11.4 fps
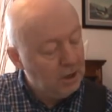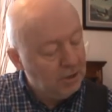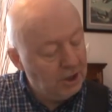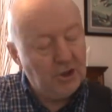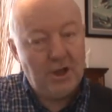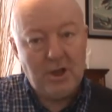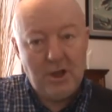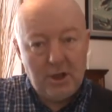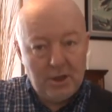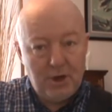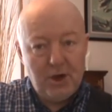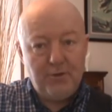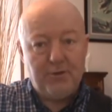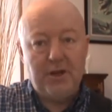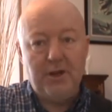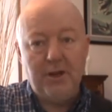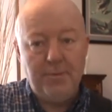Then you take your 3rd
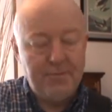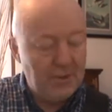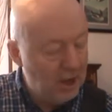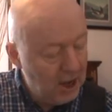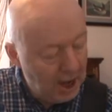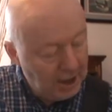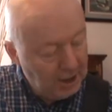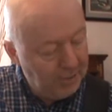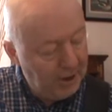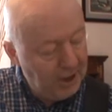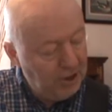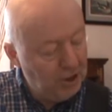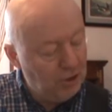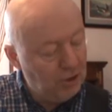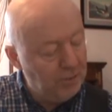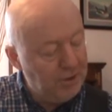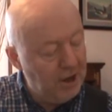finger and you place it
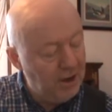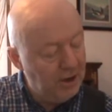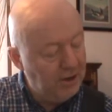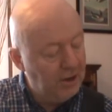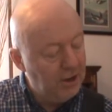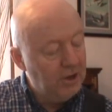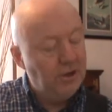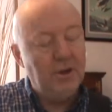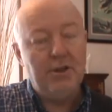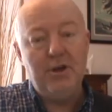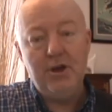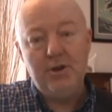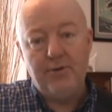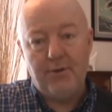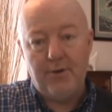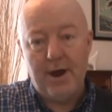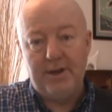just behind the 3rd
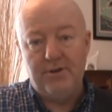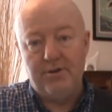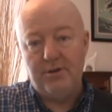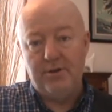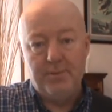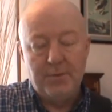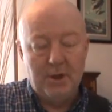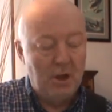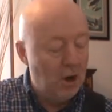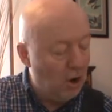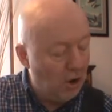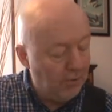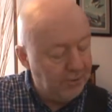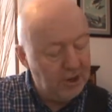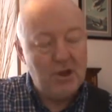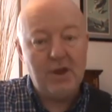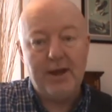fret of
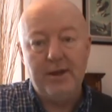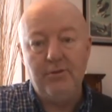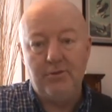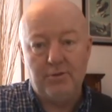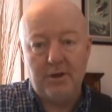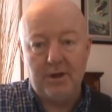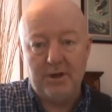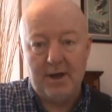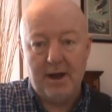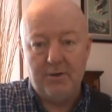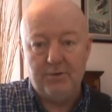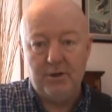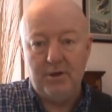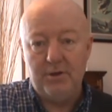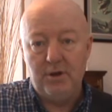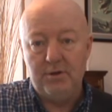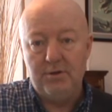the 2nd string down. So
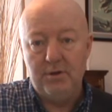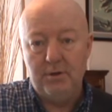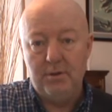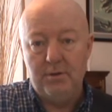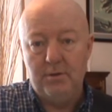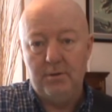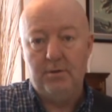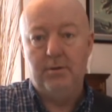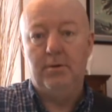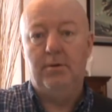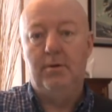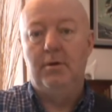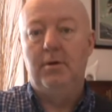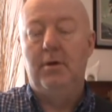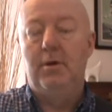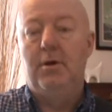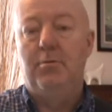you've got,
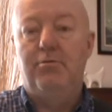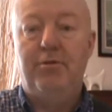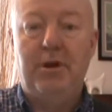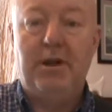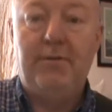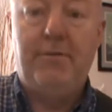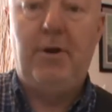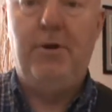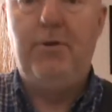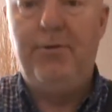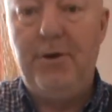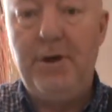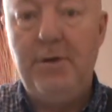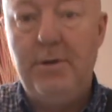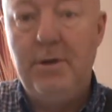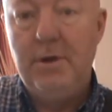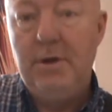bring it in close for
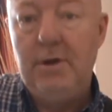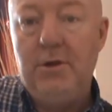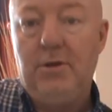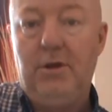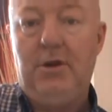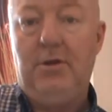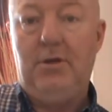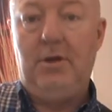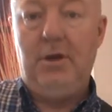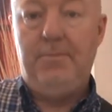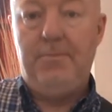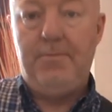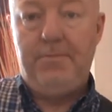you so you can see.